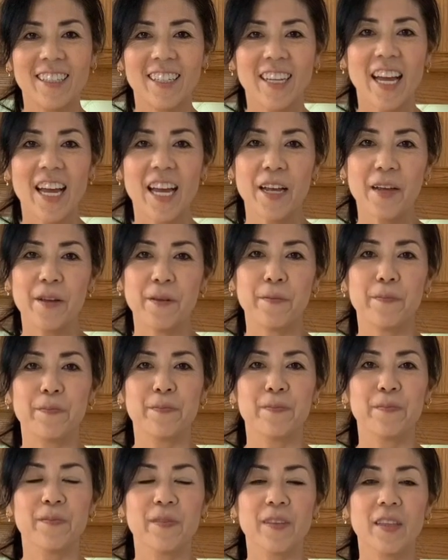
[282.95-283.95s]
Okay?
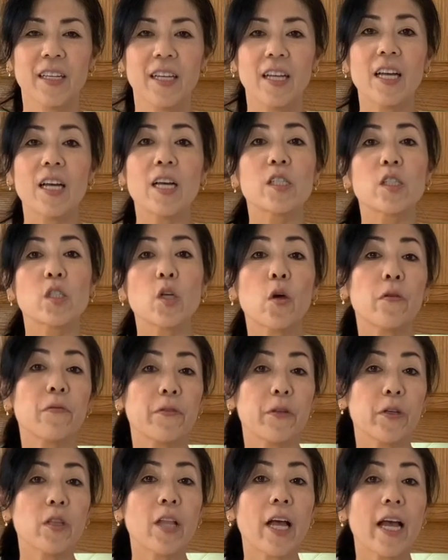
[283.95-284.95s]
So if you
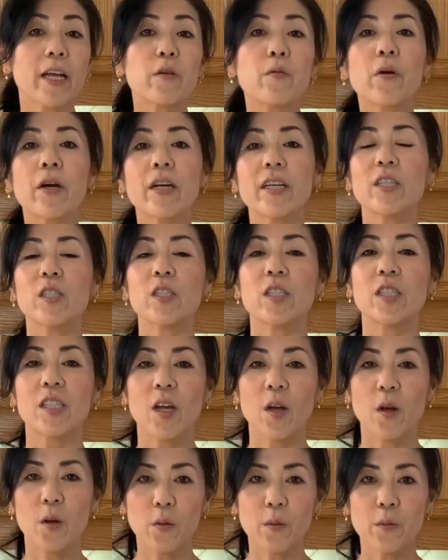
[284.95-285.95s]
like what you
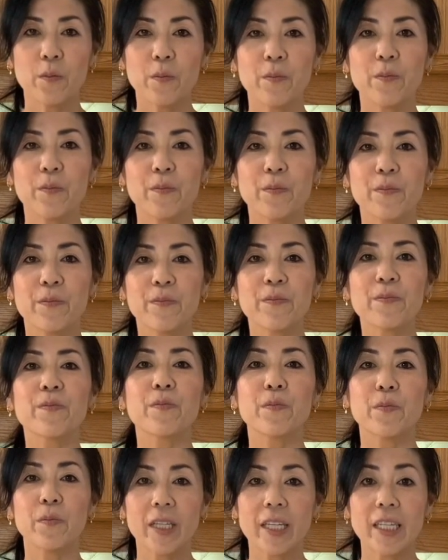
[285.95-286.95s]
saw,
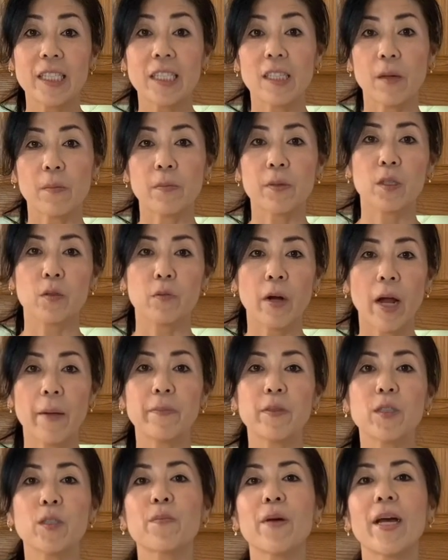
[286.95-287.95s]
please subscribe
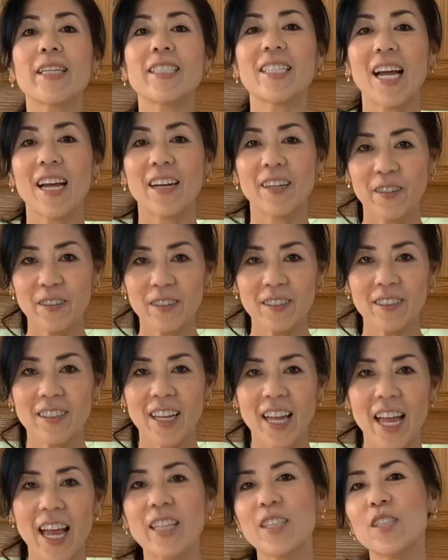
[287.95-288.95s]
to my channel
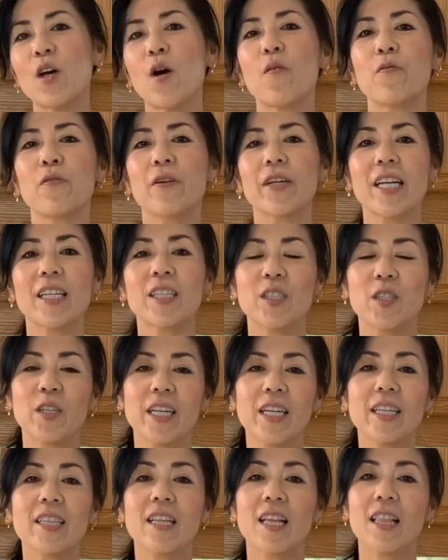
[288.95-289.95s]
and don't forget to hit
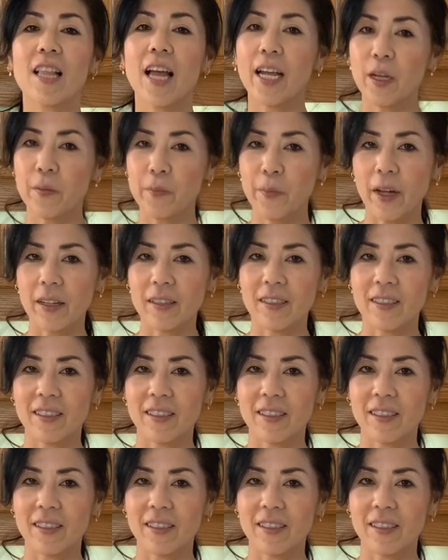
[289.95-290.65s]
the like button.